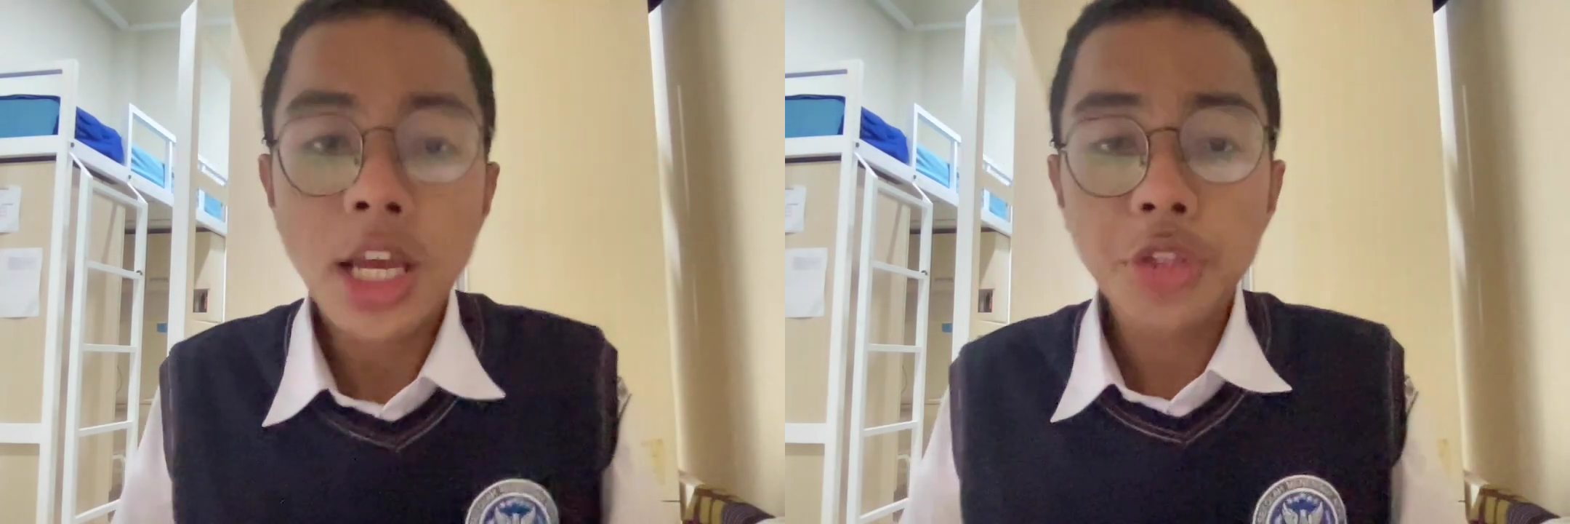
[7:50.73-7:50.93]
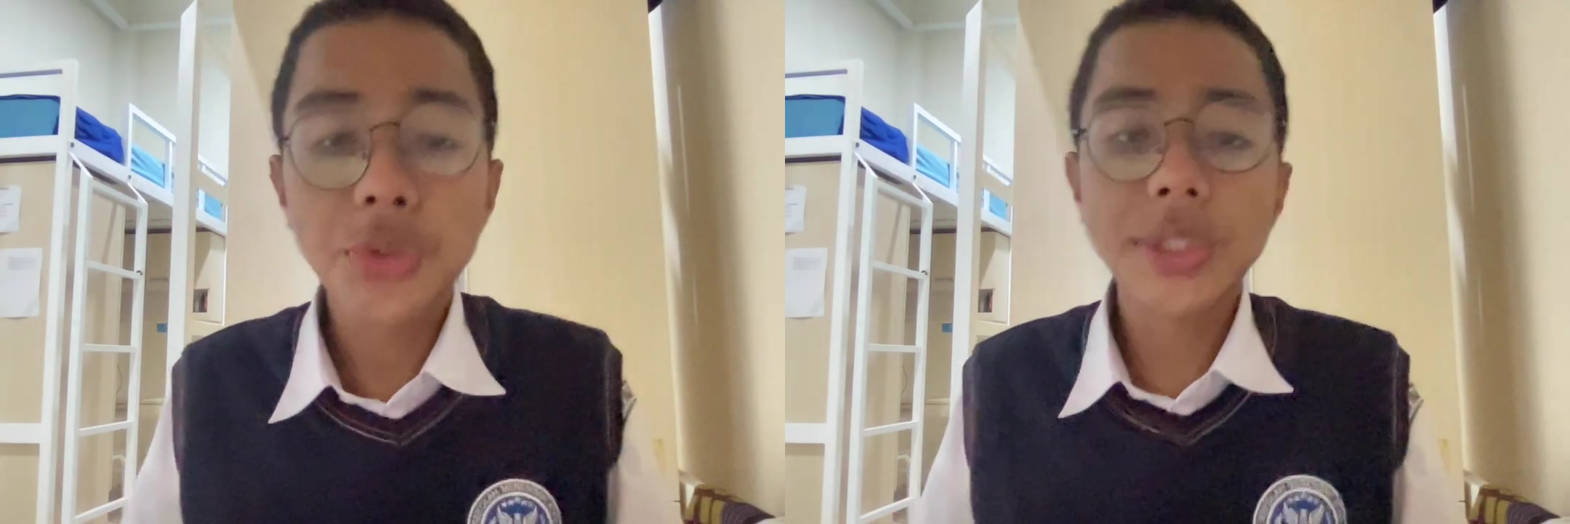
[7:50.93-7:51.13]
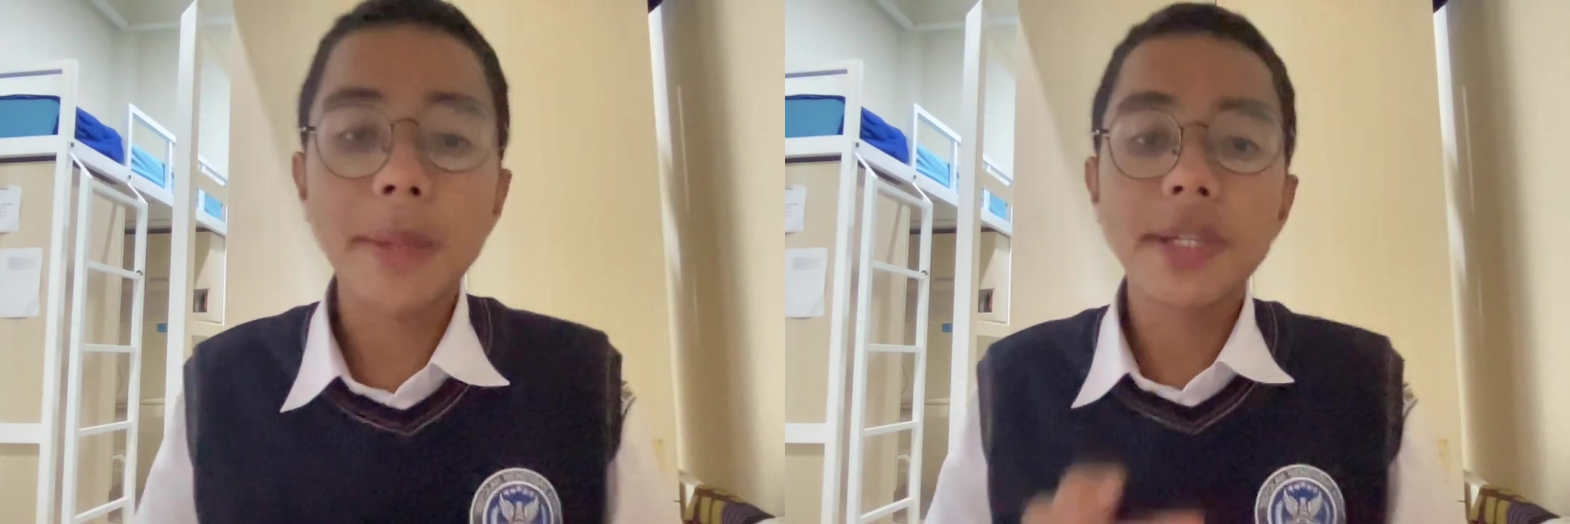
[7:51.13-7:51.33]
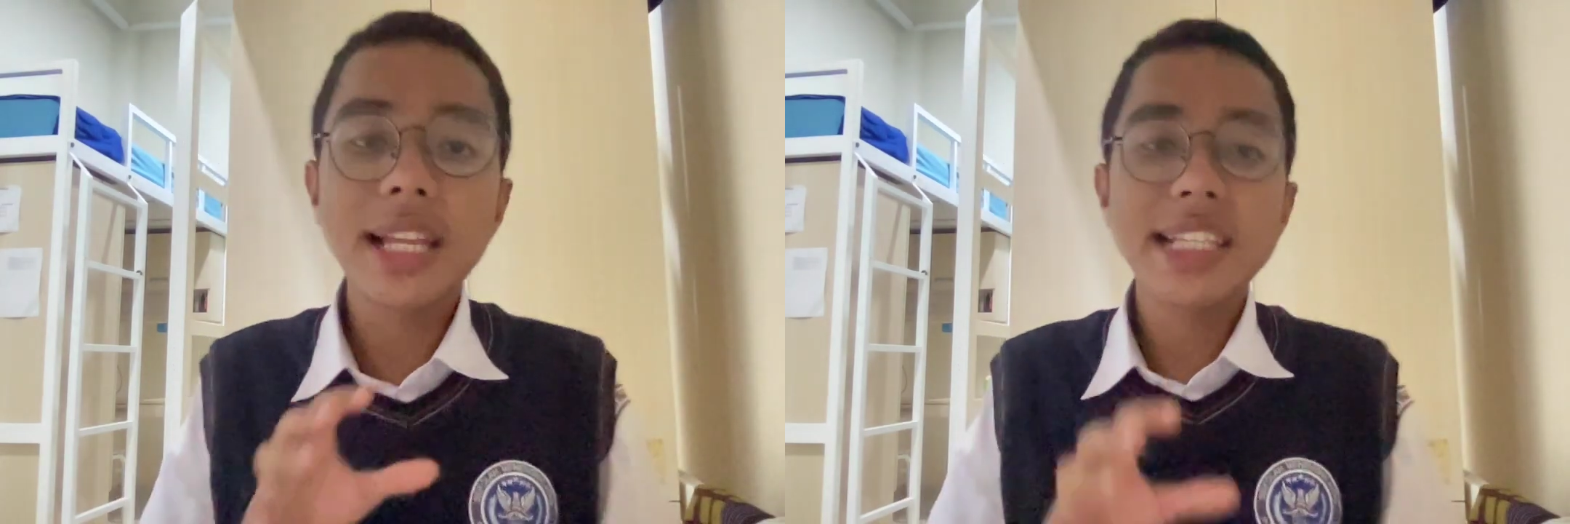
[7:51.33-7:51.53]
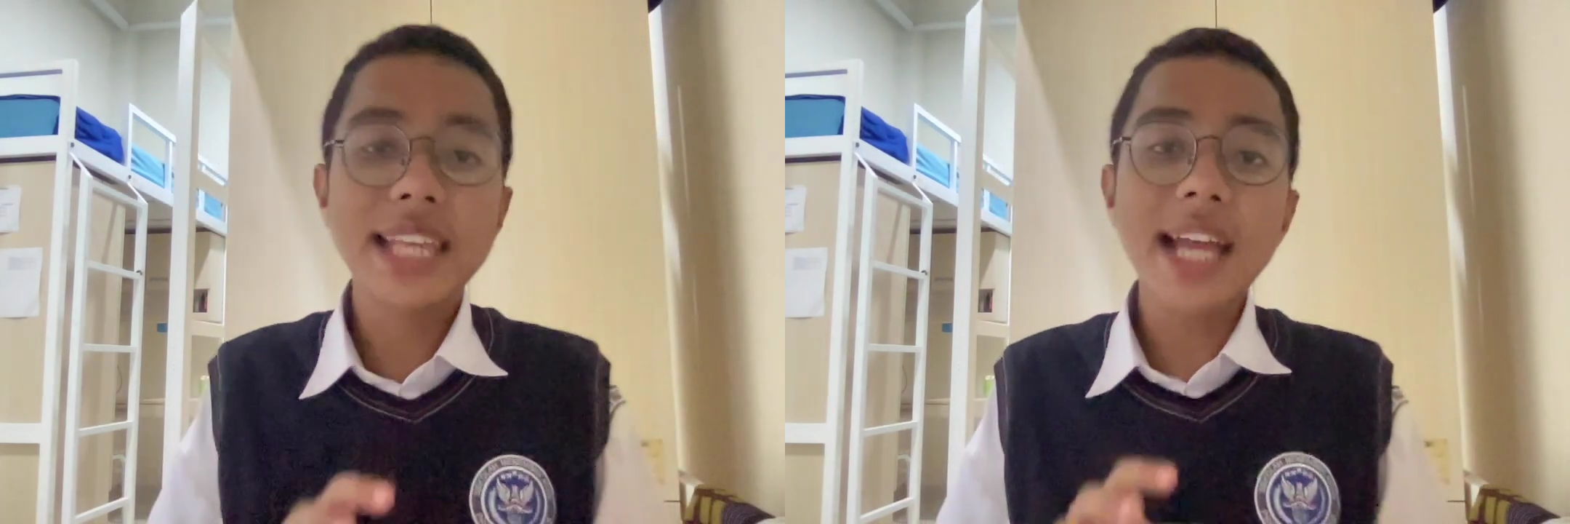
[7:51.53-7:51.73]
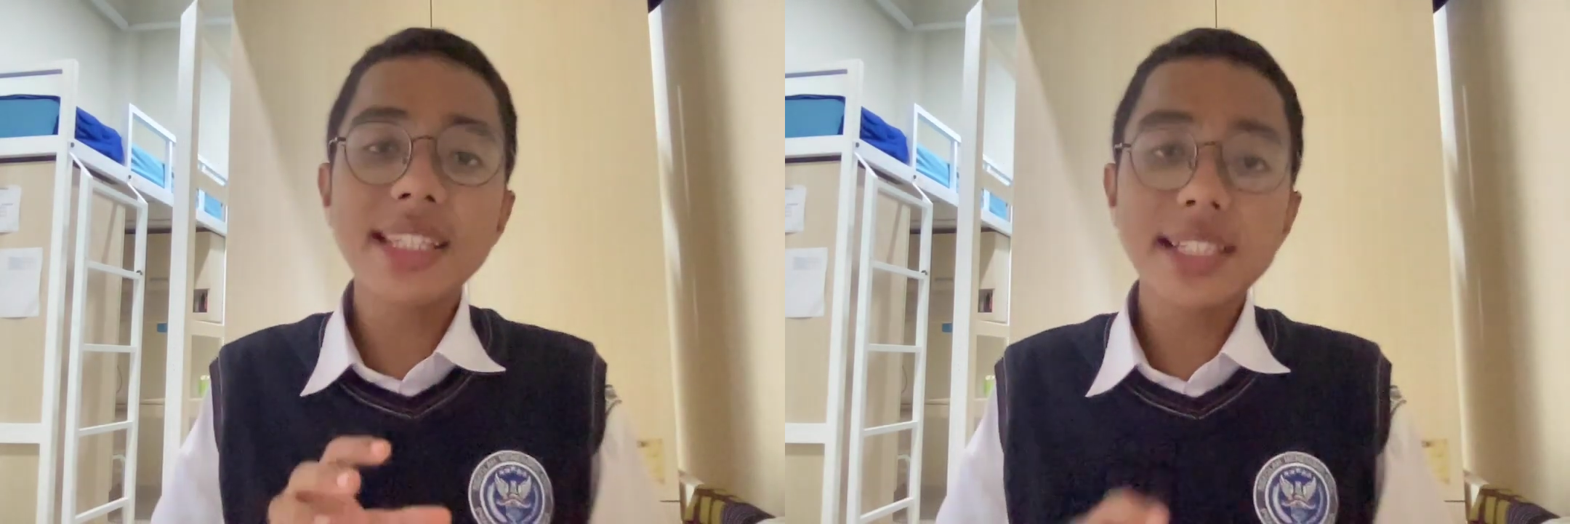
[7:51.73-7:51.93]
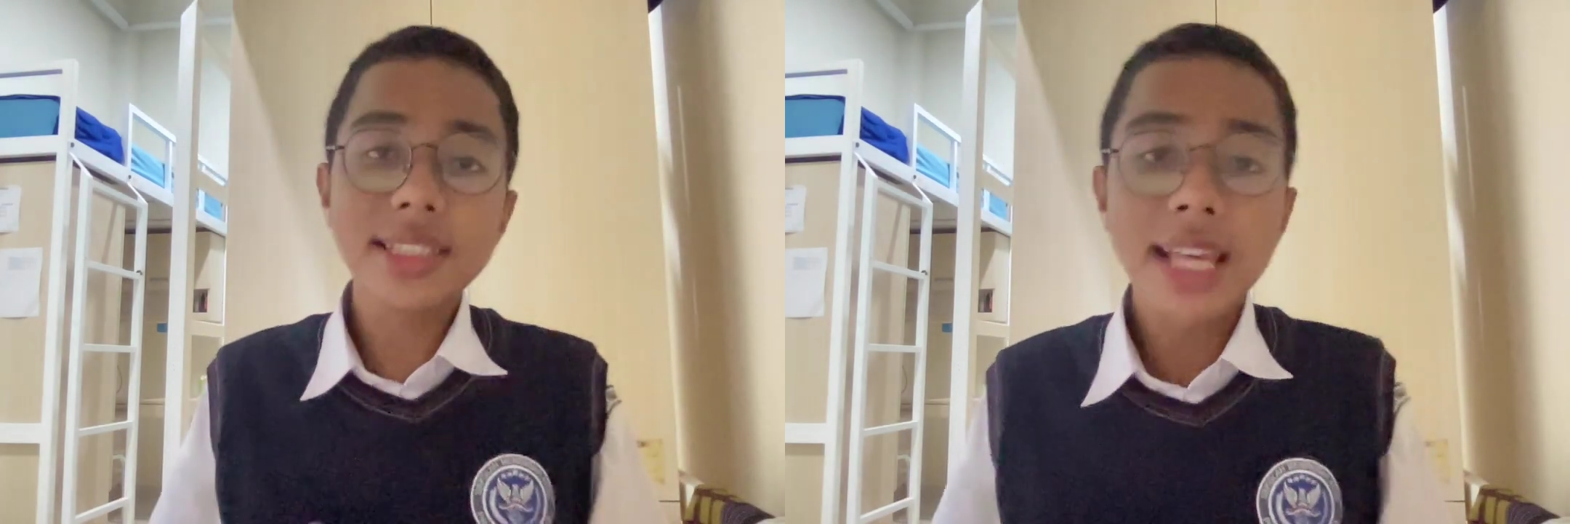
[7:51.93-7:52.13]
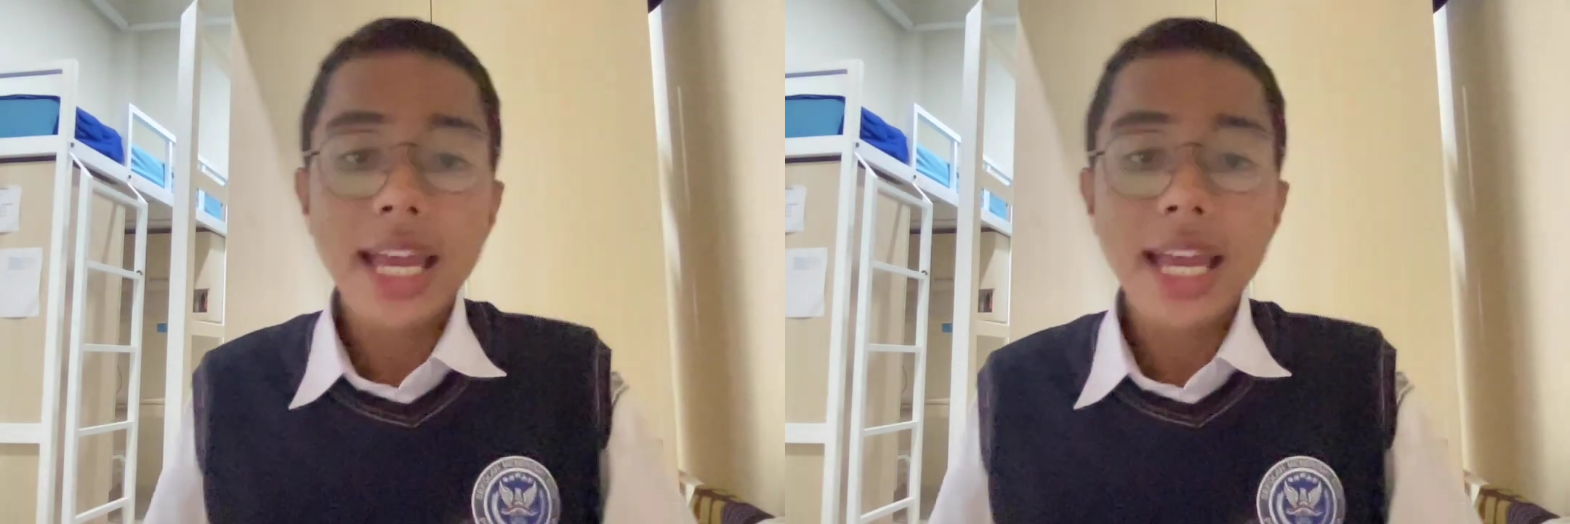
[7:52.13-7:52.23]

to stabilizing